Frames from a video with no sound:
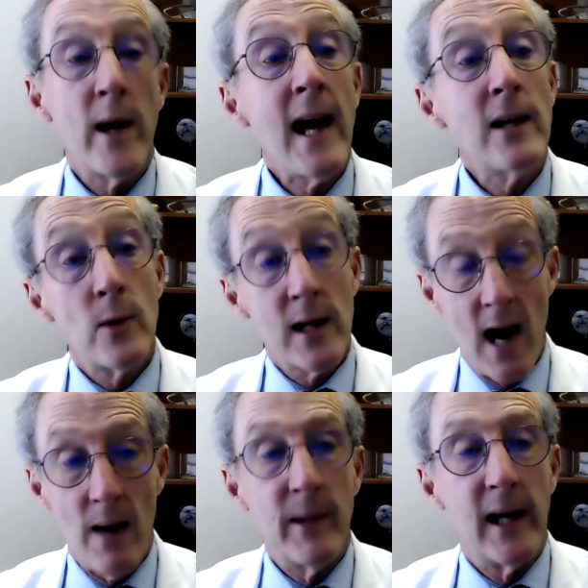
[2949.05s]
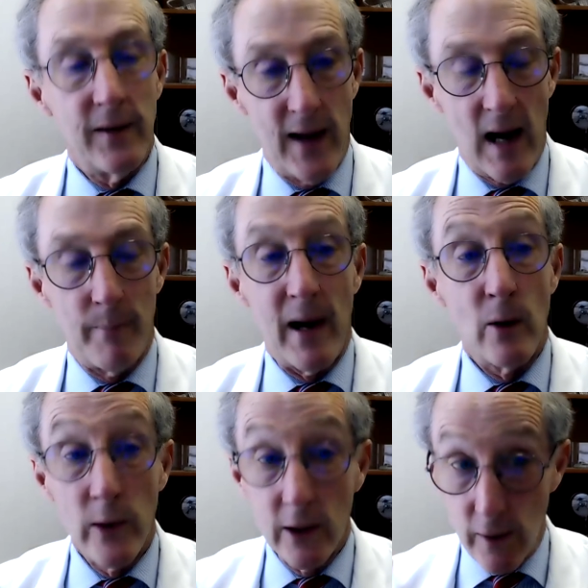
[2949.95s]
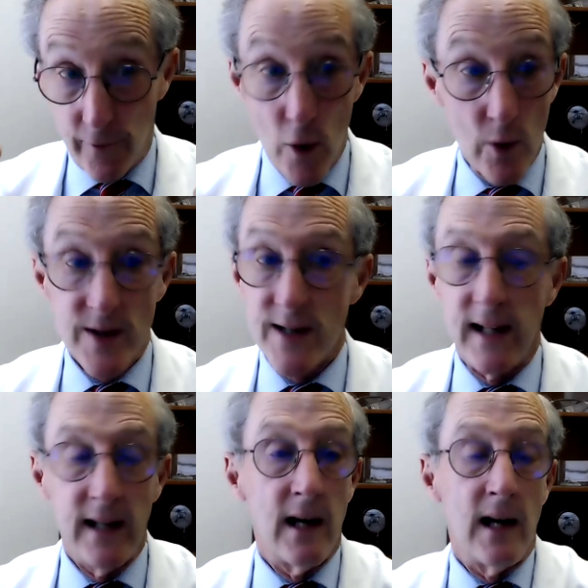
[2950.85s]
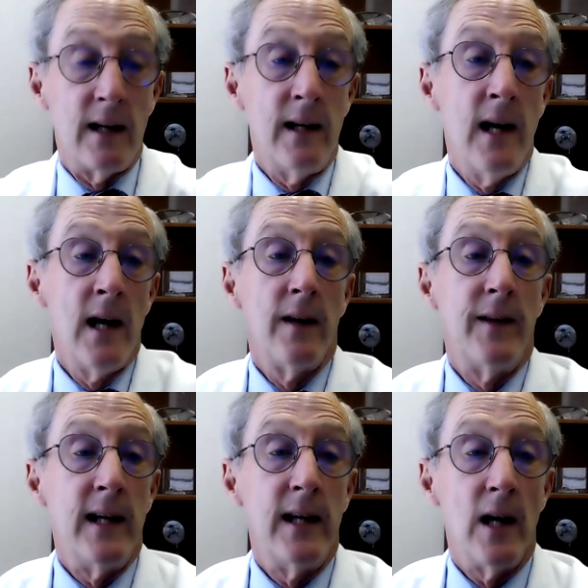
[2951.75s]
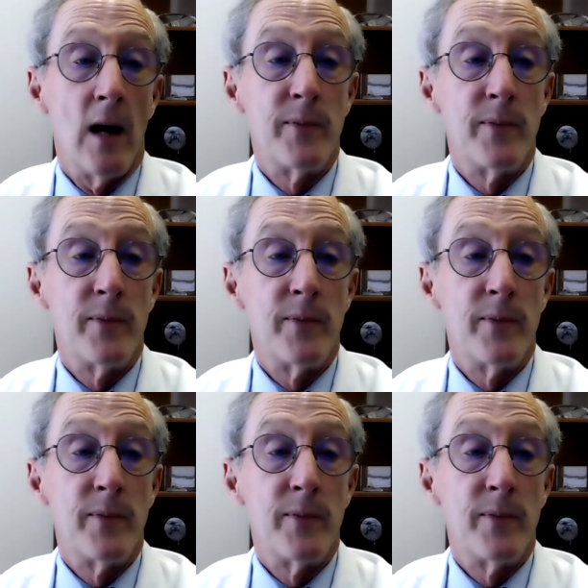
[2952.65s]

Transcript: had to accommodate that by really focusing in on the,